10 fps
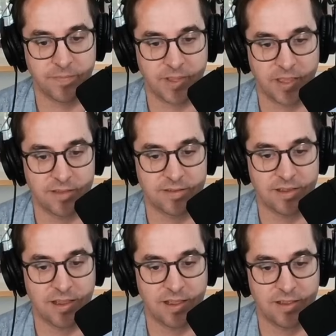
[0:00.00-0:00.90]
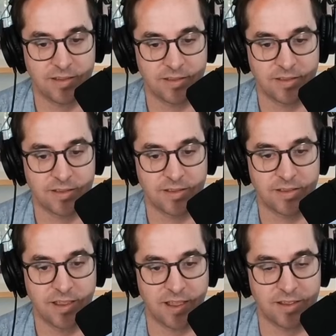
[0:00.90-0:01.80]
I'm excited. It's, uh,
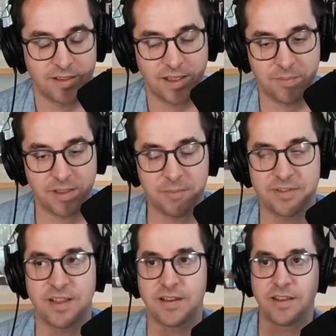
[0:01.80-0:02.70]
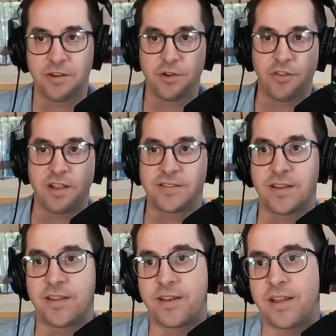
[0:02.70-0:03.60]
yeah, I'm, I'm, excited to hear your thoughts
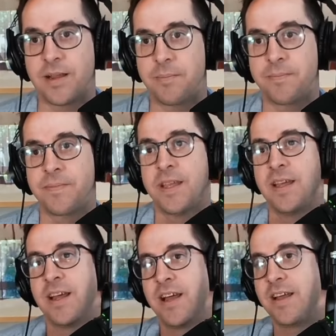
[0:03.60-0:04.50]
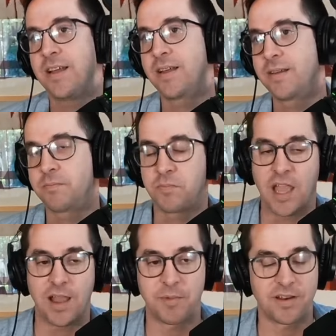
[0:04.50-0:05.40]
on it um,
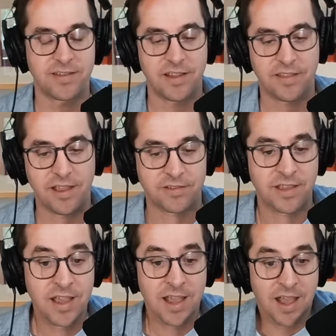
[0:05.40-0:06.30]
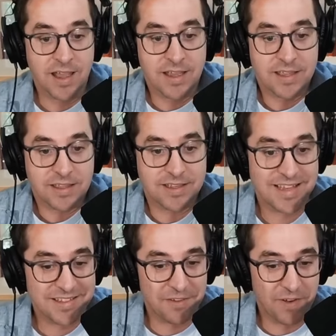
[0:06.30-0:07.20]
yeah, I'm not going to say anything else because
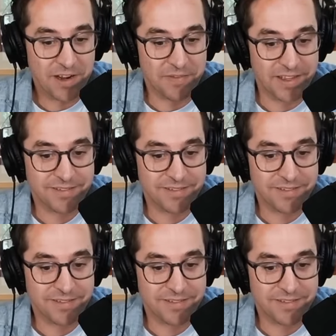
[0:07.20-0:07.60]
that's the fun of it.